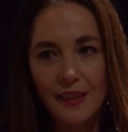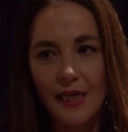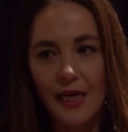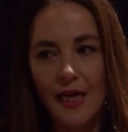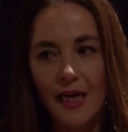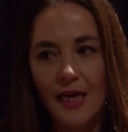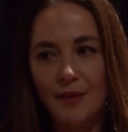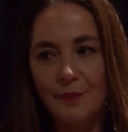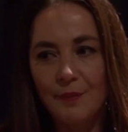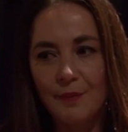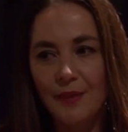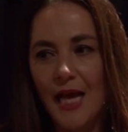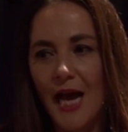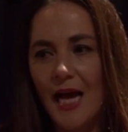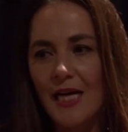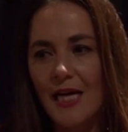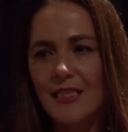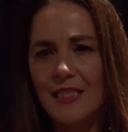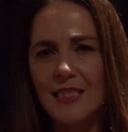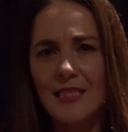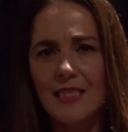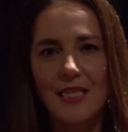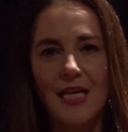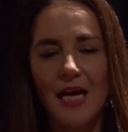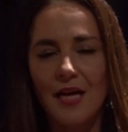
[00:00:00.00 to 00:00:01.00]
An
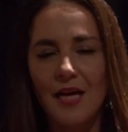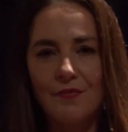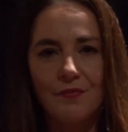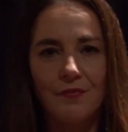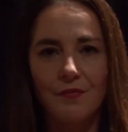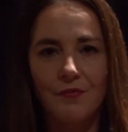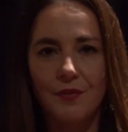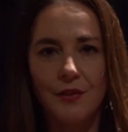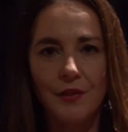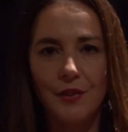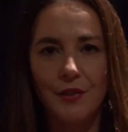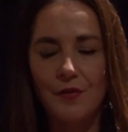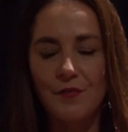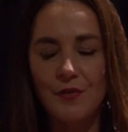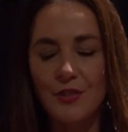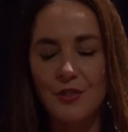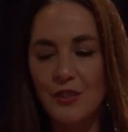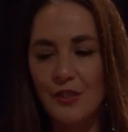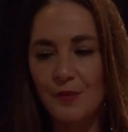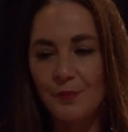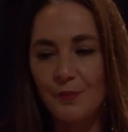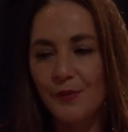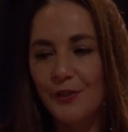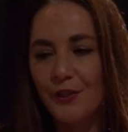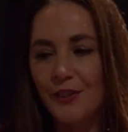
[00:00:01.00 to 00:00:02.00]
actor's life, you never
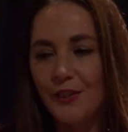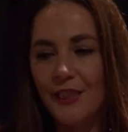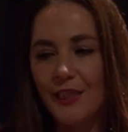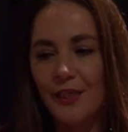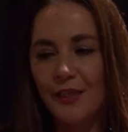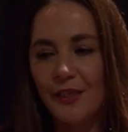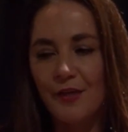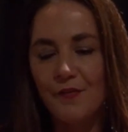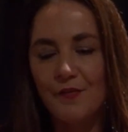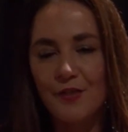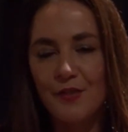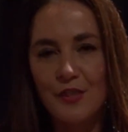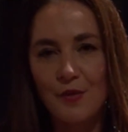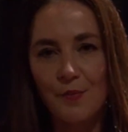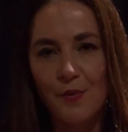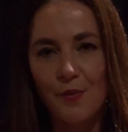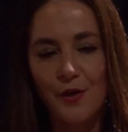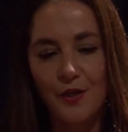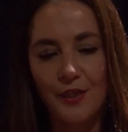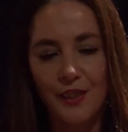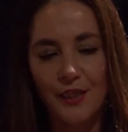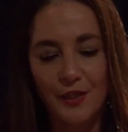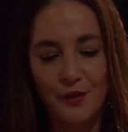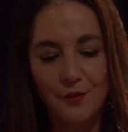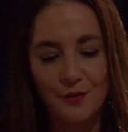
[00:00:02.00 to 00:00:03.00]
stop learning, you never stop
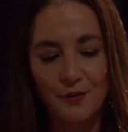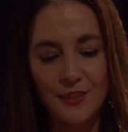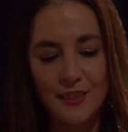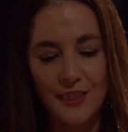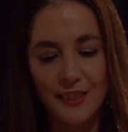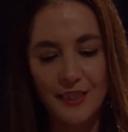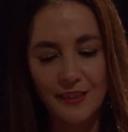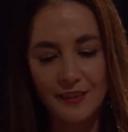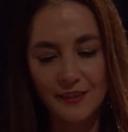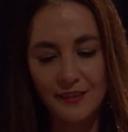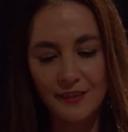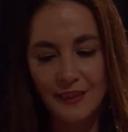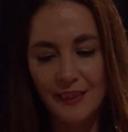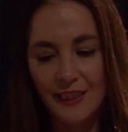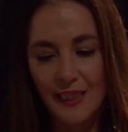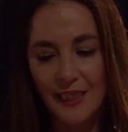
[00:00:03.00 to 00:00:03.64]
honing your skill.